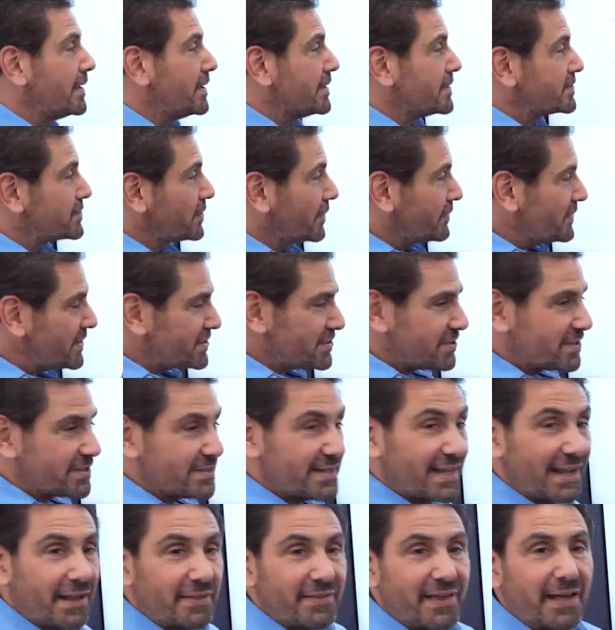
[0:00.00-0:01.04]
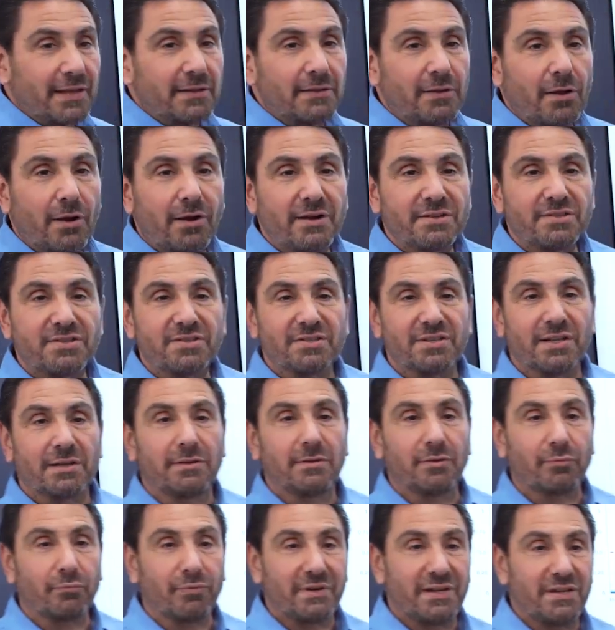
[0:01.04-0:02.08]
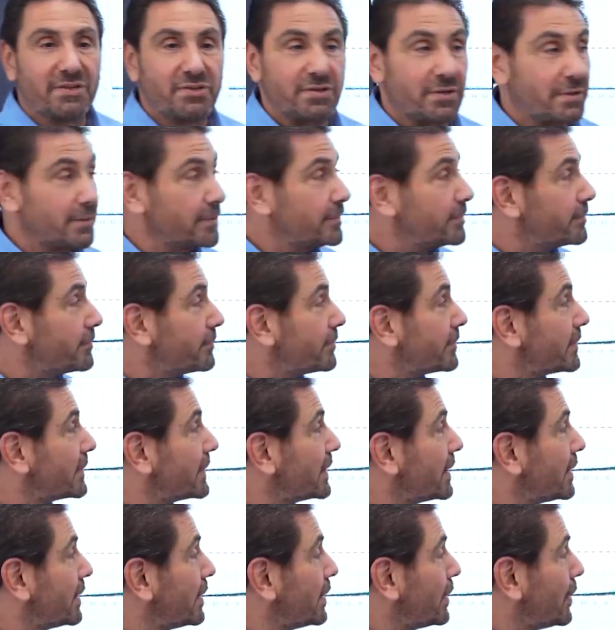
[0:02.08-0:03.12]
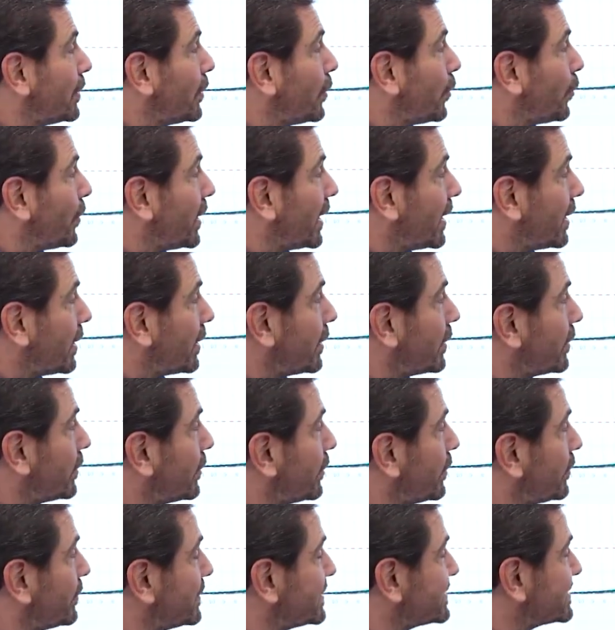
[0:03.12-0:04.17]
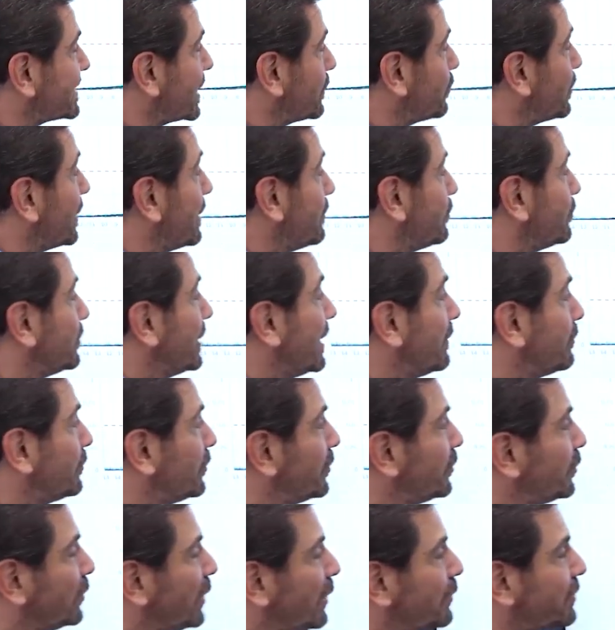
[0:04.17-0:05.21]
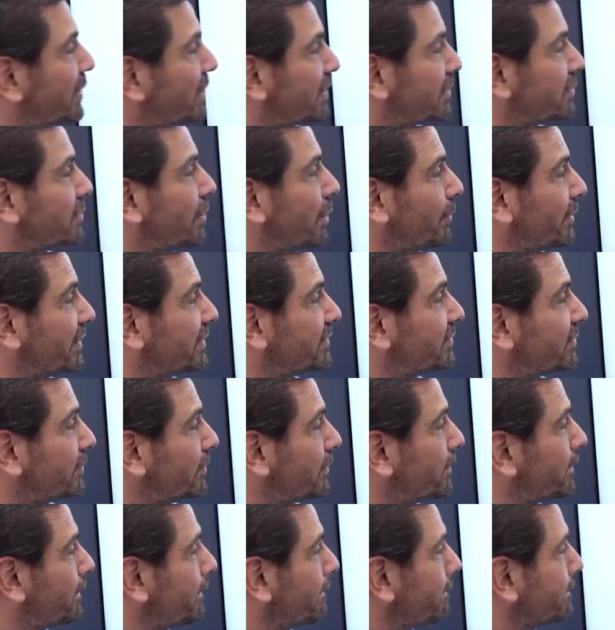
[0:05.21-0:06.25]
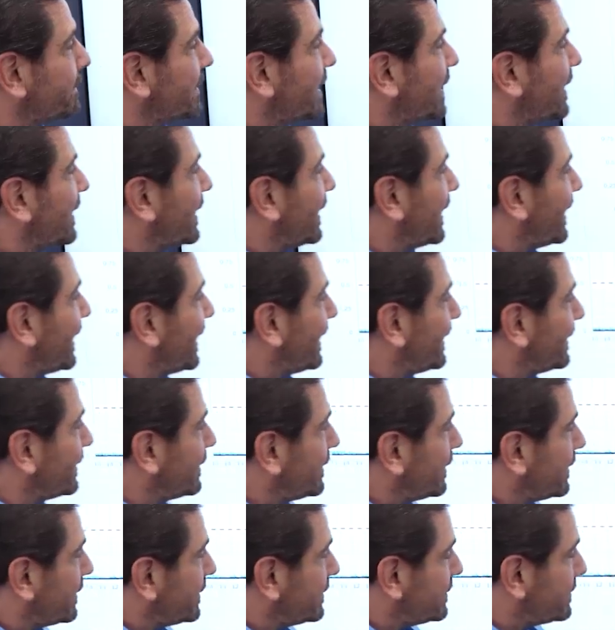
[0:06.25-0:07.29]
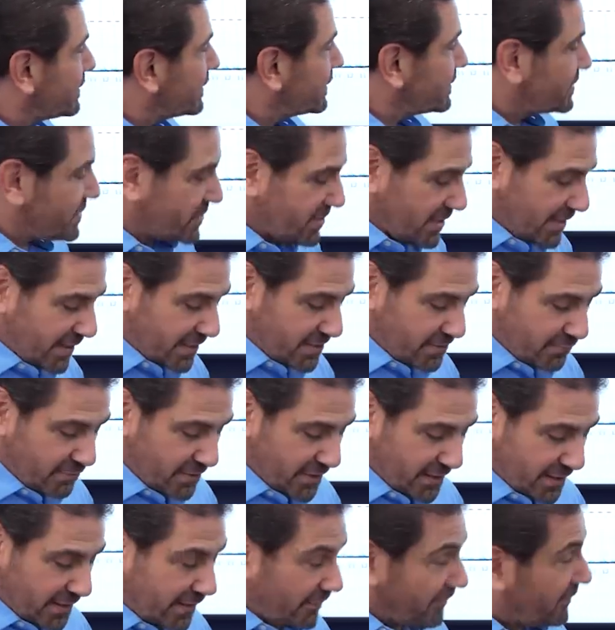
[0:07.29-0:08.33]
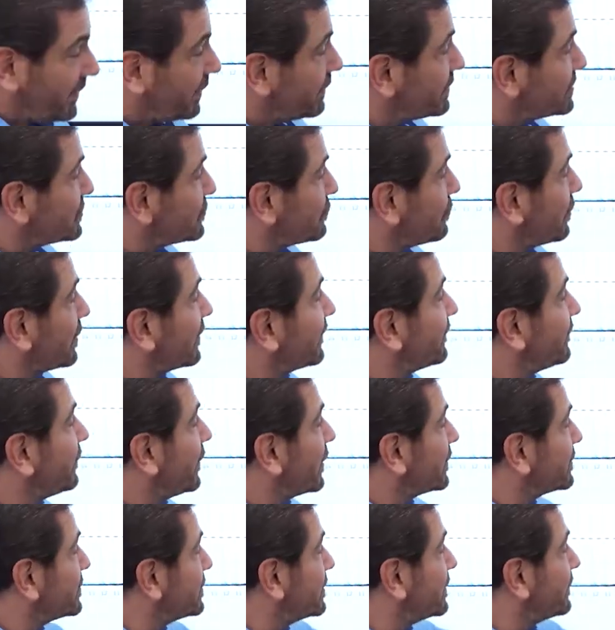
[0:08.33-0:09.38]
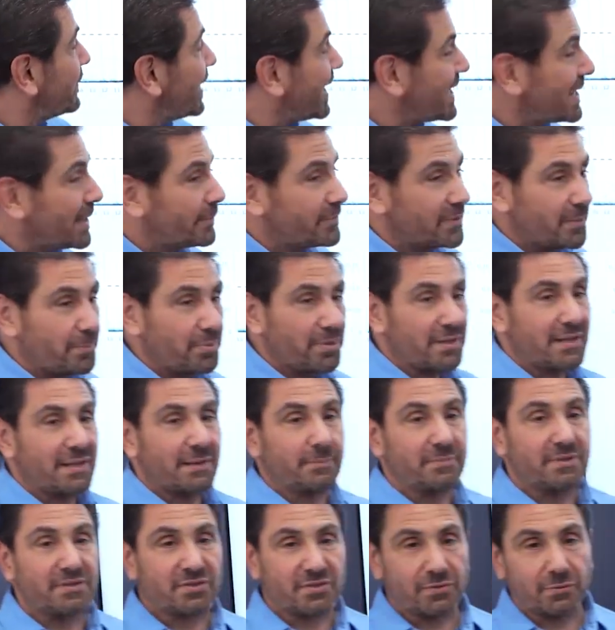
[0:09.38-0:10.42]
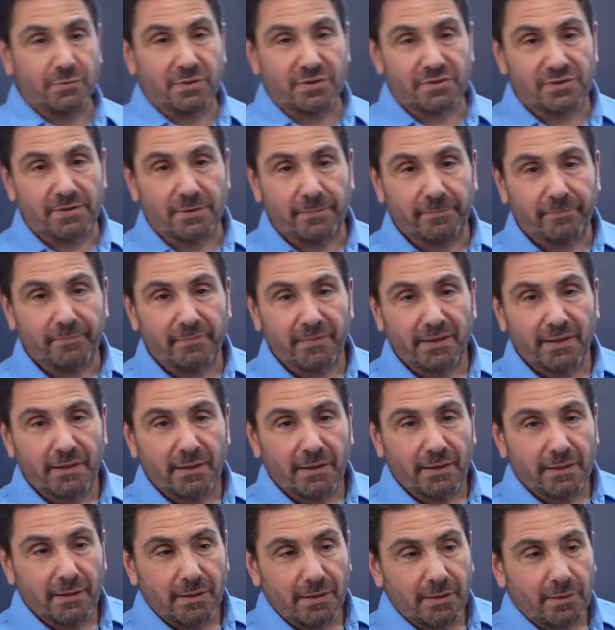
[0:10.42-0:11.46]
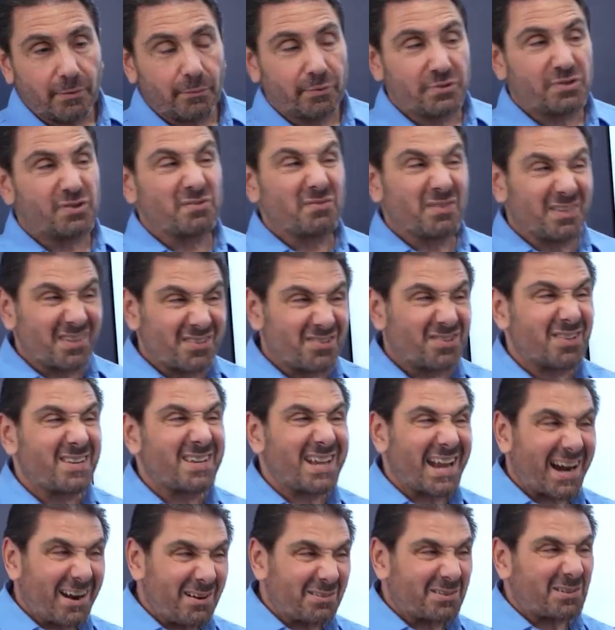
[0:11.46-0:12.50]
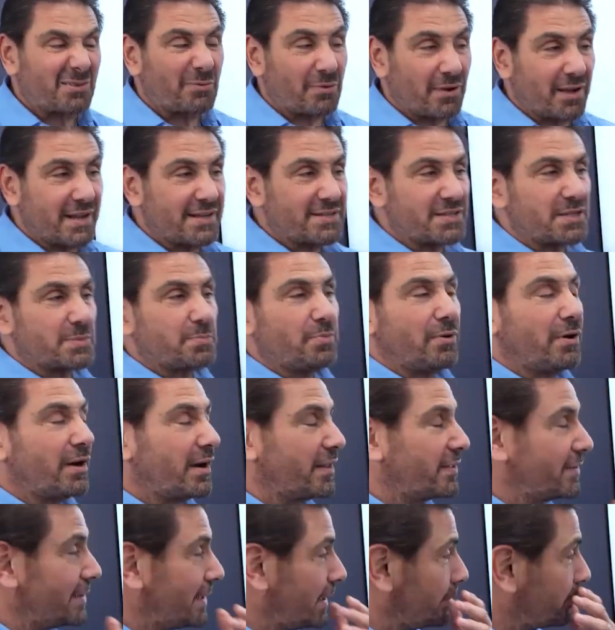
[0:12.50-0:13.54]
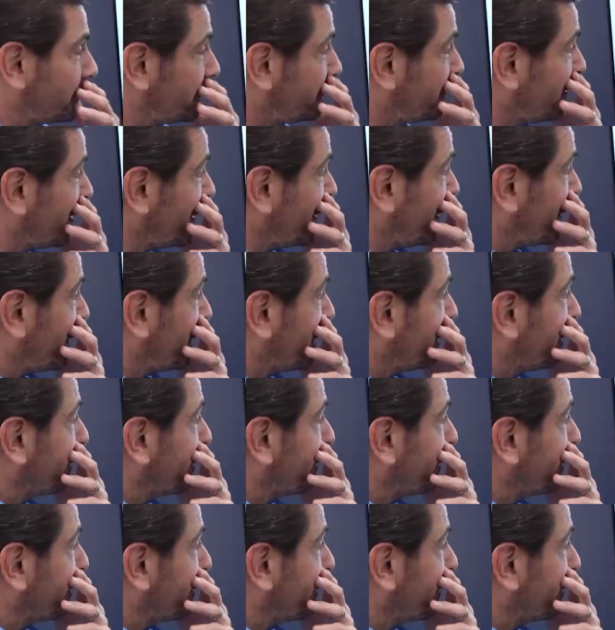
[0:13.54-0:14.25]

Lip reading: So this is now that large signal region where we said we were going to go into. And you can see it's really a very strong function of AM to PM distortion, which you really should characterize as part of the amplifier.